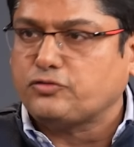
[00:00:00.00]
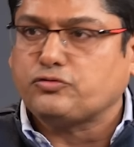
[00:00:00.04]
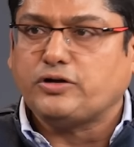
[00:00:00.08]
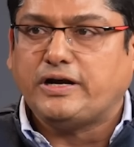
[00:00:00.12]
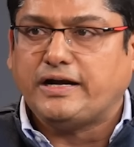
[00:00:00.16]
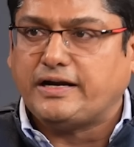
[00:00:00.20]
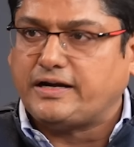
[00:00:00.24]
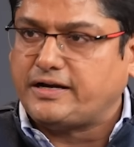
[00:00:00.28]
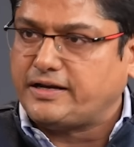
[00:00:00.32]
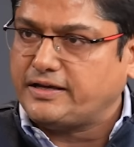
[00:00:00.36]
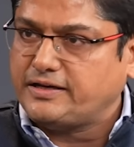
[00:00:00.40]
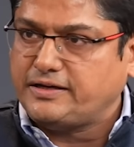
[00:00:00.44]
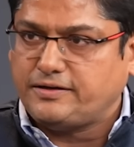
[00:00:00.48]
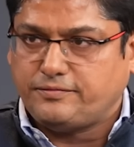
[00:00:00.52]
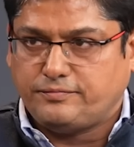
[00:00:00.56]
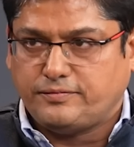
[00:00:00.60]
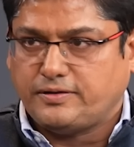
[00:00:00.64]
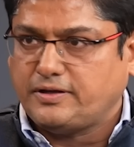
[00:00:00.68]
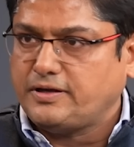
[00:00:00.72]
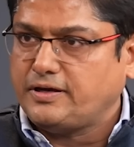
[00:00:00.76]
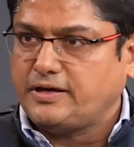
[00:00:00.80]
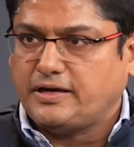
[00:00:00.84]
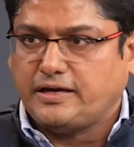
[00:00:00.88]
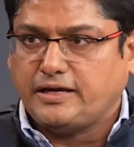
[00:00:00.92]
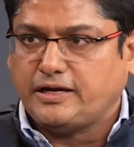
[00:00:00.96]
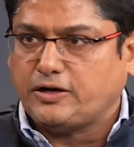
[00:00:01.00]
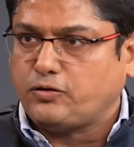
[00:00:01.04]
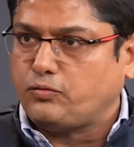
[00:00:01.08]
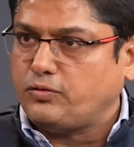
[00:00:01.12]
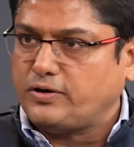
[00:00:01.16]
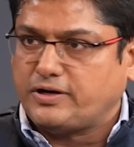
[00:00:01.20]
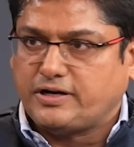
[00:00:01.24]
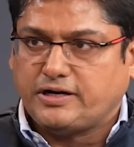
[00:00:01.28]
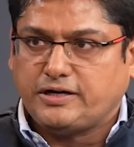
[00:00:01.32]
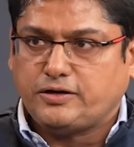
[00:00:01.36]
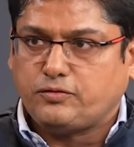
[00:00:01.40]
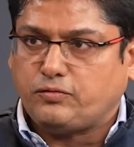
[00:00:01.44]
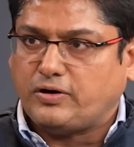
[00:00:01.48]
So 80
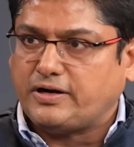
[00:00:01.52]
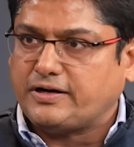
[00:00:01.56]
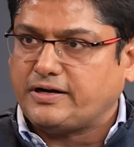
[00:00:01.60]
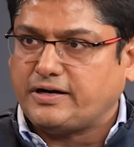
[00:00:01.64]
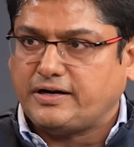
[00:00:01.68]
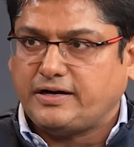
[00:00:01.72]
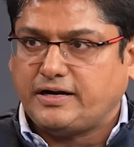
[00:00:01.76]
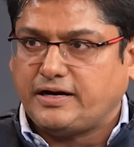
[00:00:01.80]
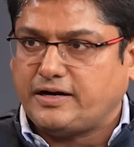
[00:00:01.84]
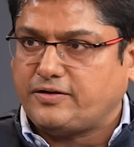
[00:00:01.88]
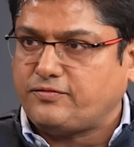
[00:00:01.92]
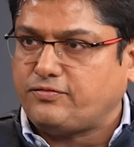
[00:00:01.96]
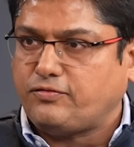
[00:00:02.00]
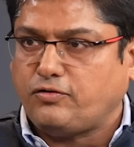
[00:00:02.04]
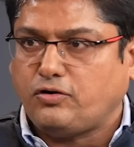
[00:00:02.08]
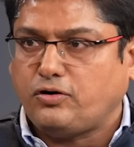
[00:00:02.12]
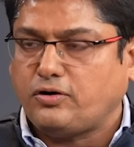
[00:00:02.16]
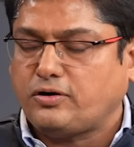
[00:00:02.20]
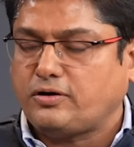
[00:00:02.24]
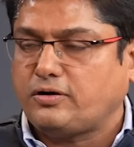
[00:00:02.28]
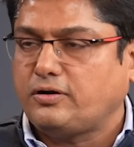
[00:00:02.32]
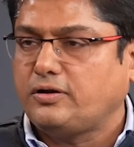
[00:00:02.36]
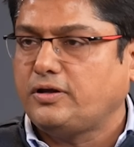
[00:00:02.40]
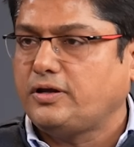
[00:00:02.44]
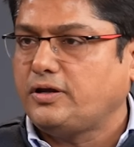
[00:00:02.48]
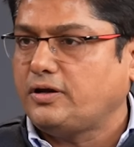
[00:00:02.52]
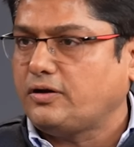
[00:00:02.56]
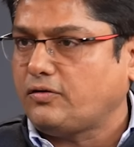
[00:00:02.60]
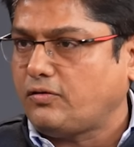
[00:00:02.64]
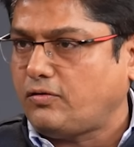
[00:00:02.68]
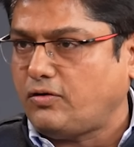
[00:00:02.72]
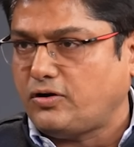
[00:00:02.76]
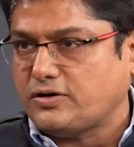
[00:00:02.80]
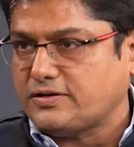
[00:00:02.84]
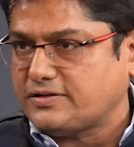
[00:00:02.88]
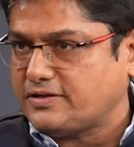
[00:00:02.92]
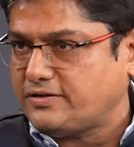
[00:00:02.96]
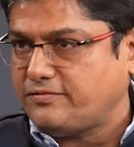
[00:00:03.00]
equity, 20 debt for
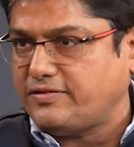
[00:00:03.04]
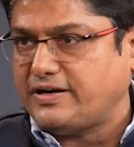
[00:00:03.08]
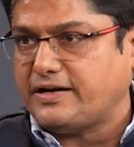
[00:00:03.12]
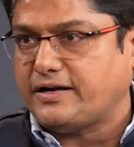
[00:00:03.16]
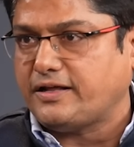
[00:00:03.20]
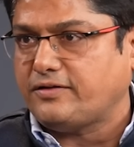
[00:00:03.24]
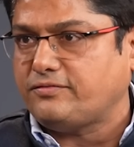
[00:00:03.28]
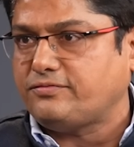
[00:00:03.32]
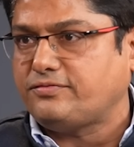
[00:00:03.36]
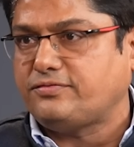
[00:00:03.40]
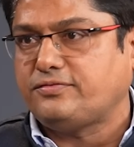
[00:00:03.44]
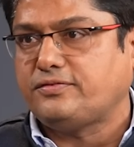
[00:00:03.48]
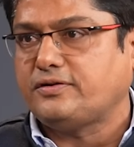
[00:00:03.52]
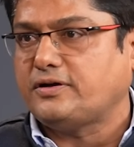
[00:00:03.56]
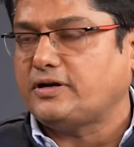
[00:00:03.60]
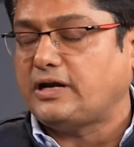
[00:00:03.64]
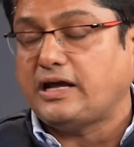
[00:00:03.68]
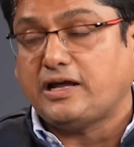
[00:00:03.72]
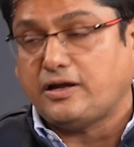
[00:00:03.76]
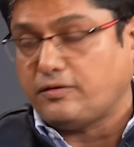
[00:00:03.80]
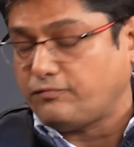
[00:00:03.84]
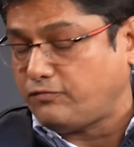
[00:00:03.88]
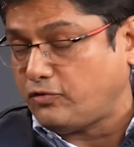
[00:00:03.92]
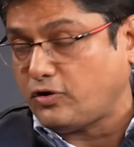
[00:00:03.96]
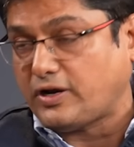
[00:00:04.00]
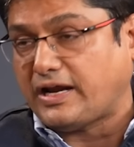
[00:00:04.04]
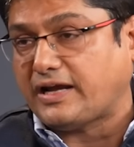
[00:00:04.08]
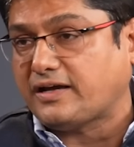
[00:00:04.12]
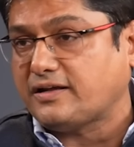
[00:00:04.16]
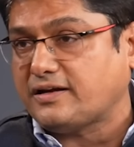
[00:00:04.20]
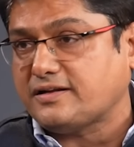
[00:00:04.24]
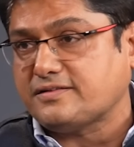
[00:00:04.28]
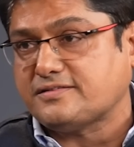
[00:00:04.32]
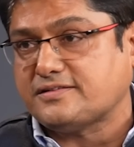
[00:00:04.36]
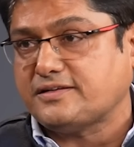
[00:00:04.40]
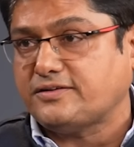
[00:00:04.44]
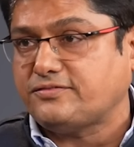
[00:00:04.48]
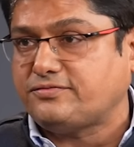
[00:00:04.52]
conservative, for
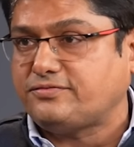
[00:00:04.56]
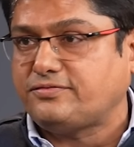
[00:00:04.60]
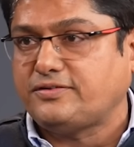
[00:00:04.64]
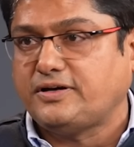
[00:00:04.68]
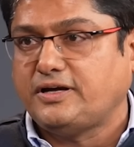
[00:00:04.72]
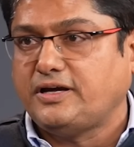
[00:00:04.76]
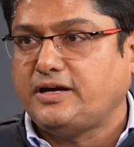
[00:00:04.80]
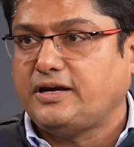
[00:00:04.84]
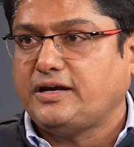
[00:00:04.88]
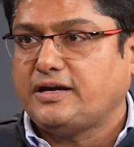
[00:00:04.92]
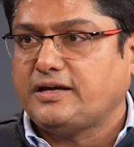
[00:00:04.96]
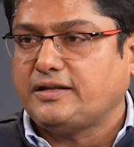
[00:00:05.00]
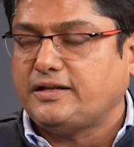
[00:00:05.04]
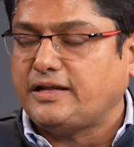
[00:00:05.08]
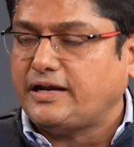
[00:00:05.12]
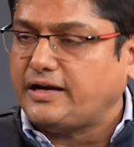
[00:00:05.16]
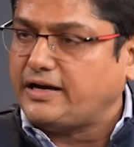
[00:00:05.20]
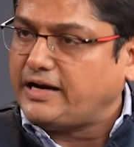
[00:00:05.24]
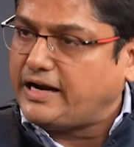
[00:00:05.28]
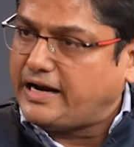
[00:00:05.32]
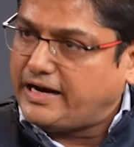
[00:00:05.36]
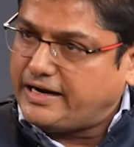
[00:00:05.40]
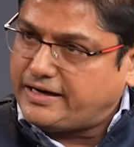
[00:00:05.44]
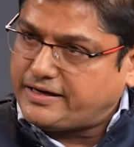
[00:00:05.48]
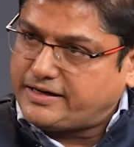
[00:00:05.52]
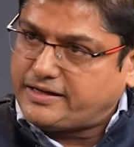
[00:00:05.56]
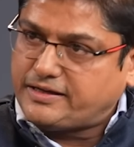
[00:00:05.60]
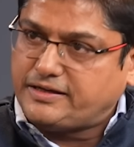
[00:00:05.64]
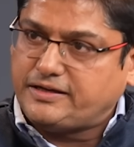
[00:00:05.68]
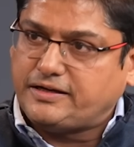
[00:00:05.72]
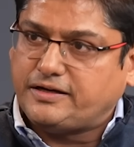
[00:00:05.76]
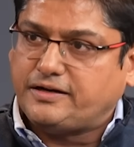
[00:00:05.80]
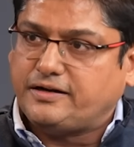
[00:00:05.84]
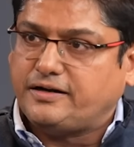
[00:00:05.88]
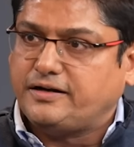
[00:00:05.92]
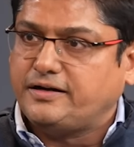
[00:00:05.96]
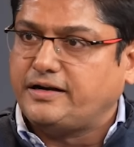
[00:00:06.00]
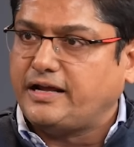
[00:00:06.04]
aggressive, then
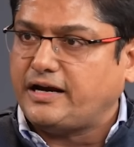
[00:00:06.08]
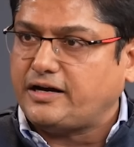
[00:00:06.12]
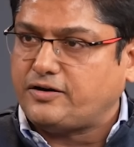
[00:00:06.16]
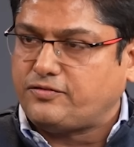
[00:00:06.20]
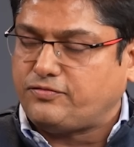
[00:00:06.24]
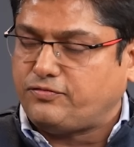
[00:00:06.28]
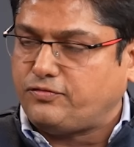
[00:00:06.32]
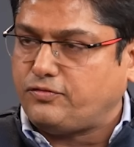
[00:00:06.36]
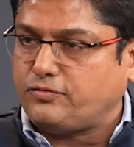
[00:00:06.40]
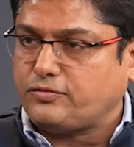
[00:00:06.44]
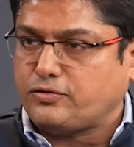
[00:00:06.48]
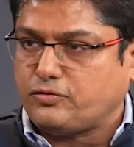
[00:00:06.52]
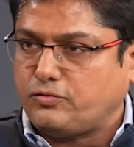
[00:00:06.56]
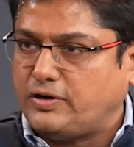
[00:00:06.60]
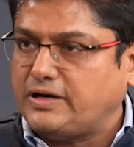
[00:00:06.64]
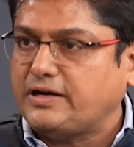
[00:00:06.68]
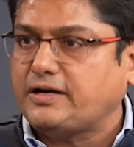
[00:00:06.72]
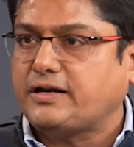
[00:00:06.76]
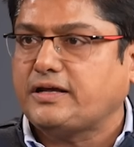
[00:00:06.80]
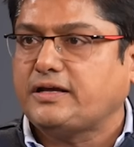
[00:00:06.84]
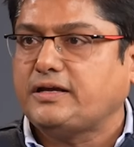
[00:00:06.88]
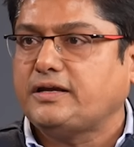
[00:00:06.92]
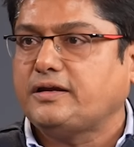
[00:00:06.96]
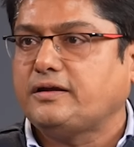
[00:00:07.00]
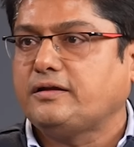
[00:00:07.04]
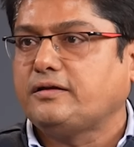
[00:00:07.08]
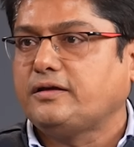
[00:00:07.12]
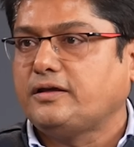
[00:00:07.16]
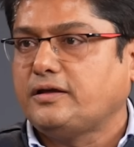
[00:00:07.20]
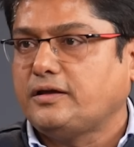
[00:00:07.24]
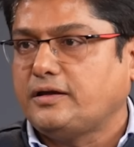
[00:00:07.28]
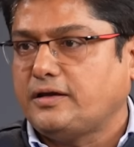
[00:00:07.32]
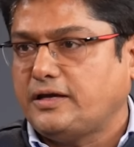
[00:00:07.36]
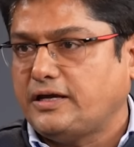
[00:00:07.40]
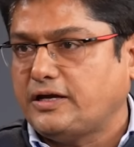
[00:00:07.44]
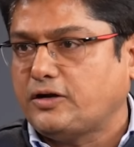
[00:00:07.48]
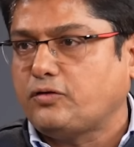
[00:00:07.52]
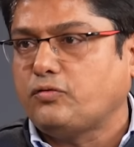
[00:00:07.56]
80 debt for 20
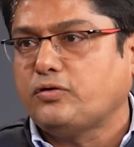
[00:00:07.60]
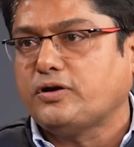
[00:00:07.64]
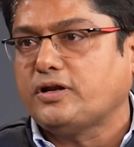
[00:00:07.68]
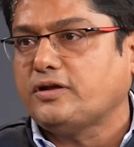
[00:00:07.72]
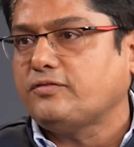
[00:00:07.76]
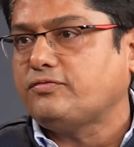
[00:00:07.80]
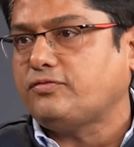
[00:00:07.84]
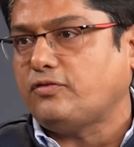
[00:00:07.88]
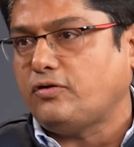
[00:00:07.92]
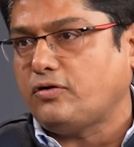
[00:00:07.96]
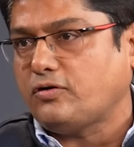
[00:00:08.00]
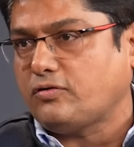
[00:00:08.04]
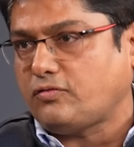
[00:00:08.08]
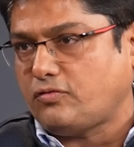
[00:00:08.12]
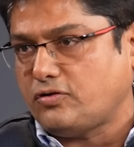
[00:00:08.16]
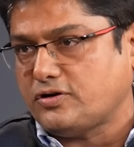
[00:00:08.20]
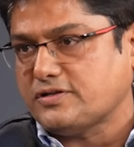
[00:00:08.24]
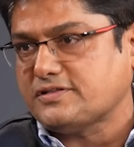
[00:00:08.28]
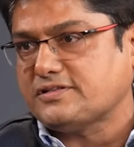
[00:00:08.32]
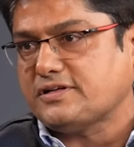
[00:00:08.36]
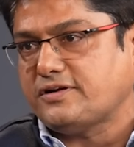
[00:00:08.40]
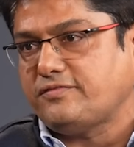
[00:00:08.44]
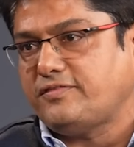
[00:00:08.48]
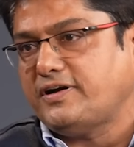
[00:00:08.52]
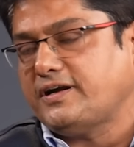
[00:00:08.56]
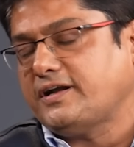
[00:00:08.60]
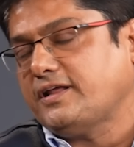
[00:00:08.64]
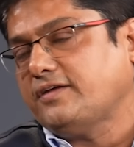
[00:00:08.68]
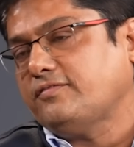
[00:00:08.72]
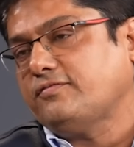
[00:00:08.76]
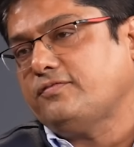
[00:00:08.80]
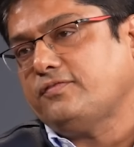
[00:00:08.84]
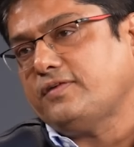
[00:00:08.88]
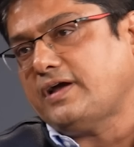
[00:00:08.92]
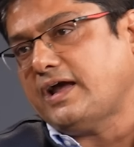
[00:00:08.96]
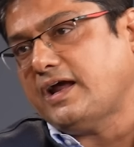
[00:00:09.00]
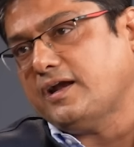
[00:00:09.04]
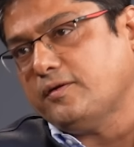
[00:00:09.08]
equity for
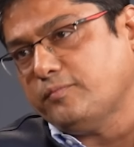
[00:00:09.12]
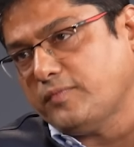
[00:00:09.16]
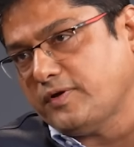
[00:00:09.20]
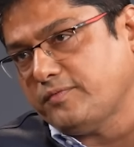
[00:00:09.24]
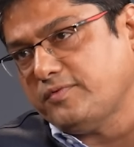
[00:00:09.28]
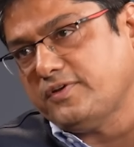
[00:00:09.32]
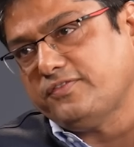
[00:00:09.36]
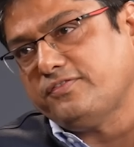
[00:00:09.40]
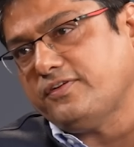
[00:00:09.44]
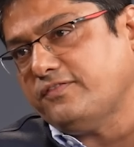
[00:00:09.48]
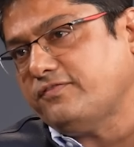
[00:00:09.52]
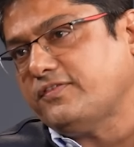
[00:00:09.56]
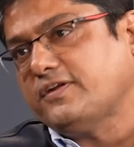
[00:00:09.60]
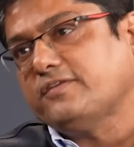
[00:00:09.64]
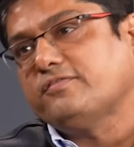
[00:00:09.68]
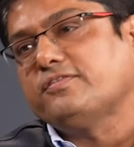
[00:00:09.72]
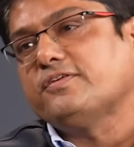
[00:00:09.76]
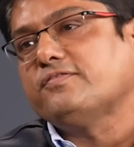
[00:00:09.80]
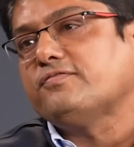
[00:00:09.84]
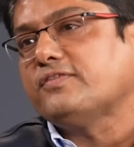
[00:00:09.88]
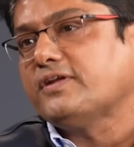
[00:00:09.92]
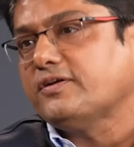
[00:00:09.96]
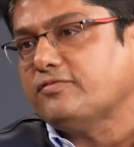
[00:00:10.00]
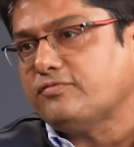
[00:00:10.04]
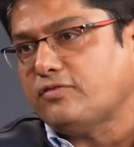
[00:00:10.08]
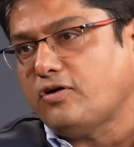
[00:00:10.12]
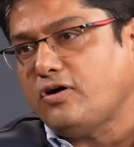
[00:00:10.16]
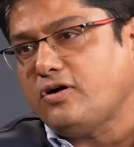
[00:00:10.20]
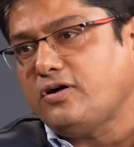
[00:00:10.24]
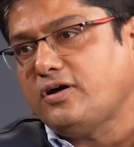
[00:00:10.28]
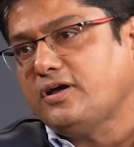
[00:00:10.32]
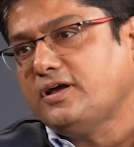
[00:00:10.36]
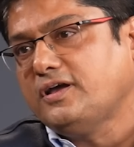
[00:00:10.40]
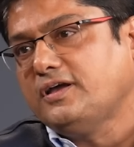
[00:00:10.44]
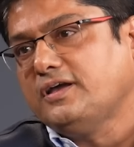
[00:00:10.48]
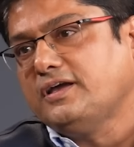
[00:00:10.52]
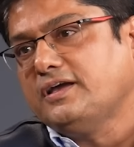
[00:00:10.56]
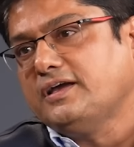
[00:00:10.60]
conservative, and maybe 50-50 for
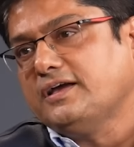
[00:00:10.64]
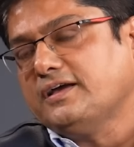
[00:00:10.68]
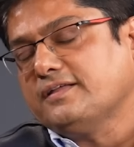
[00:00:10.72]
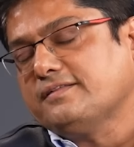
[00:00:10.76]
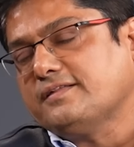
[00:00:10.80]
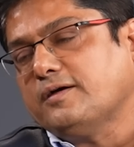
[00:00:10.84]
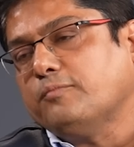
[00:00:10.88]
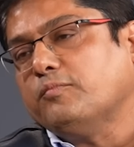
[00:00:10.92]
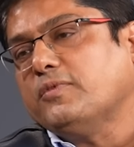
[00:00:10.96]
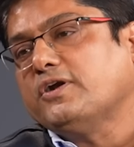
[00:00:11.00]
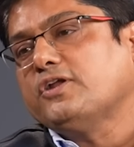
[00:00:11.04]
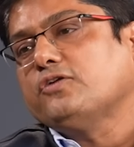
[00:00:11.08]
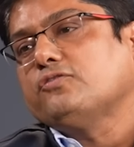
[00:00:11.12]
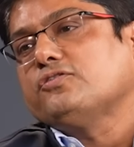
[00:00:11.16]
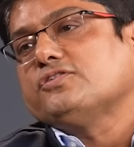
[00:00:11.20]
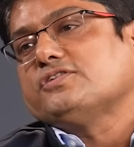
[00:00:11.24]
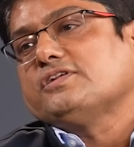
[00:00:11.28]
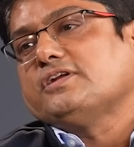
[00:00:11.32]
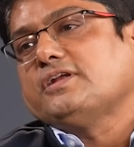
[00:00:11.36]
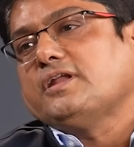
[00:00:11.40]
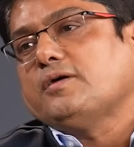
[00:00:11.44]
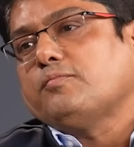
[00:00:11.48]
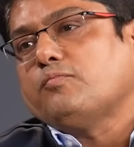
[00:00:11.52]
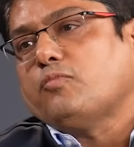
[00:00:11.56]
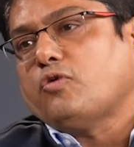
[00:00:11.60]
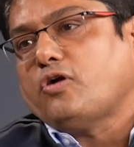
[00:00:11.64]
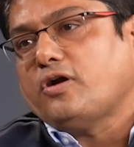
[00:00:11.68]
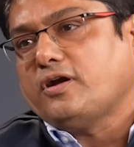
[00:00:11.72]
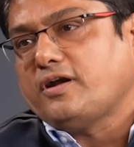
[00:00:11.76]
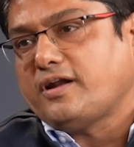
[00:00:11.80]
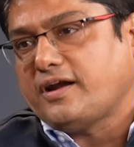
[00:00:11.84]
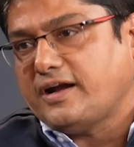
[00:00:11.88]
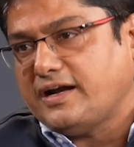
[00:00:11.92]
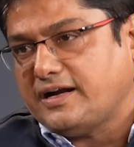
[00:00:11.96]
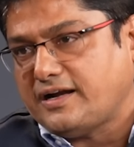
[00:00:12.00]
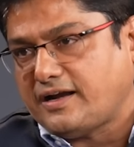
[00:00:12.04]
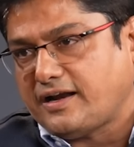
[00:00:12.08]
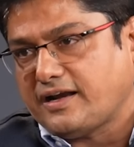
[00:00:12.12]
somebody who is in the
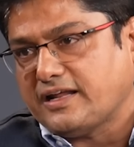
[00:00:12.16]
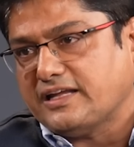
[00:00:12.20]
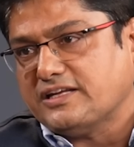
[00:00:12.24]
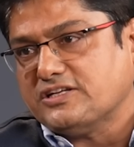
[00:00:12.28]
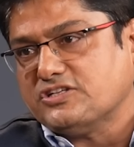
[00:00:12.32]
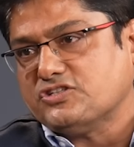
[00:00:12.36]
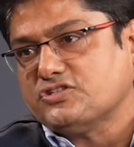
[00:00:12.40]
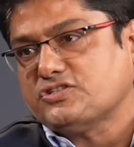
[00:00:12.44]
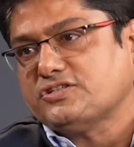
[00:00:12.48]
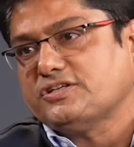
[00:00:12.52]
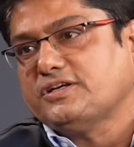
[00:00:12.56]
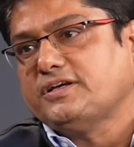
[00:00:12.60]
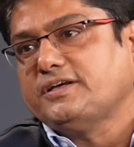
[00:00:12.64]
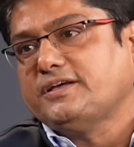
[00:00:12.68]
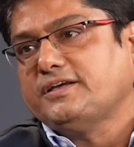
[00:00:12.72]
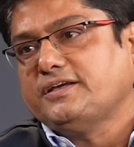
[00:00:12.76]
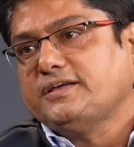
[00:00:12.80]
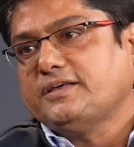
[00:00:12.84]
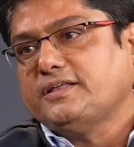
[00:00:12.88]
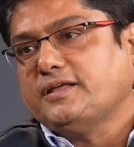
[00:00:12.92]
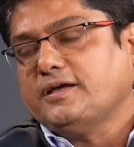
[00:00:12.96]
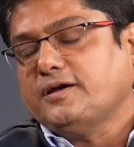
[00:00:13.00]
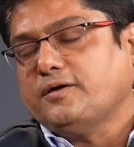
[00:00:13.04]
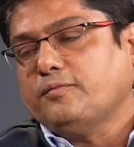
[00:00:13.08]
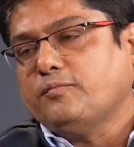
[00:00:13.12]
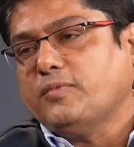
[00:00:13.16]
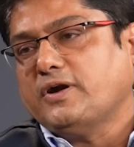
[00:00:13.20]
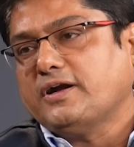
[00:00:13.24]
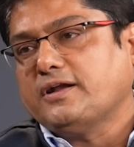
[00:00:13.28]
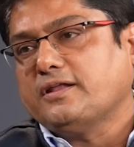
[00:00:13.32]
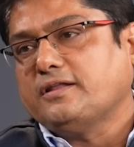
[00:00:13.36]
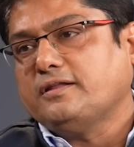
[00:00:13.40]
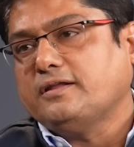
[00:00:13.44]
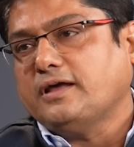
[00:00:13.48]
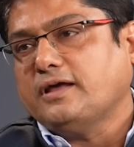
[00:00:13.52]
moderate range. But